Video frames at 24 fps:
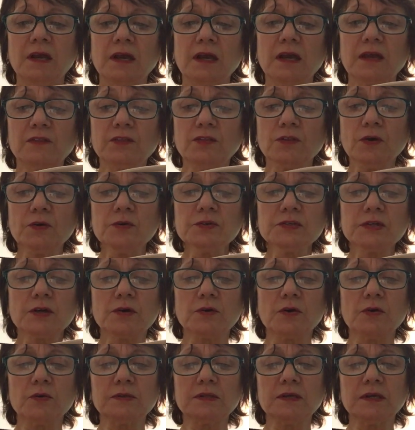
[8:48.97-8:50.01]
And those are
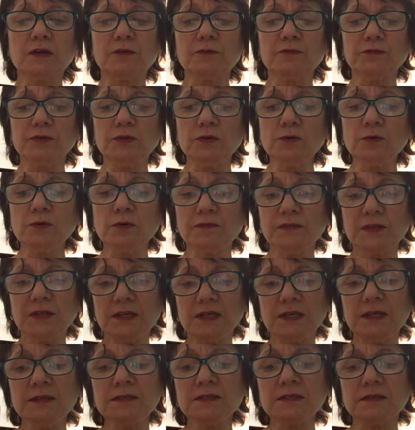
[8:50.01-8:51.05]
only a few of
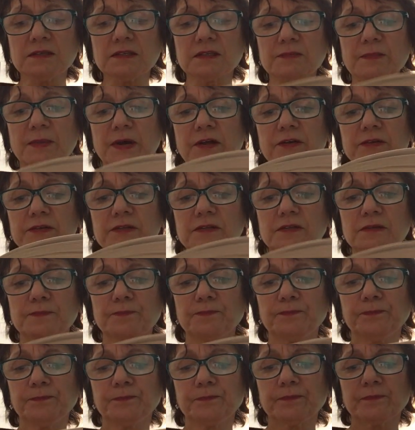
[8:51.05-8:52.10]
the easy smells,
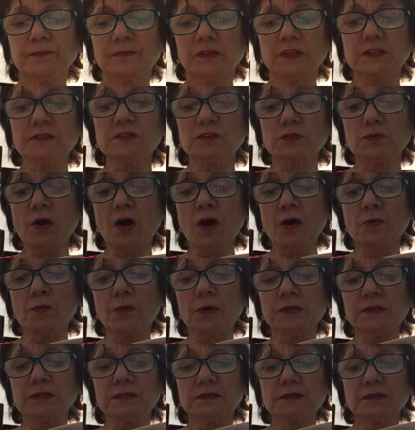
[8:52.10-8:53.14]
the strong
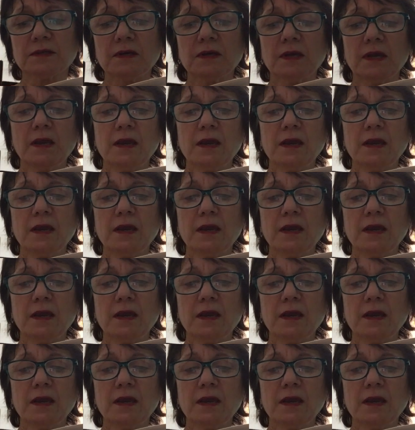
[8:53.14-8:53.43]
ones.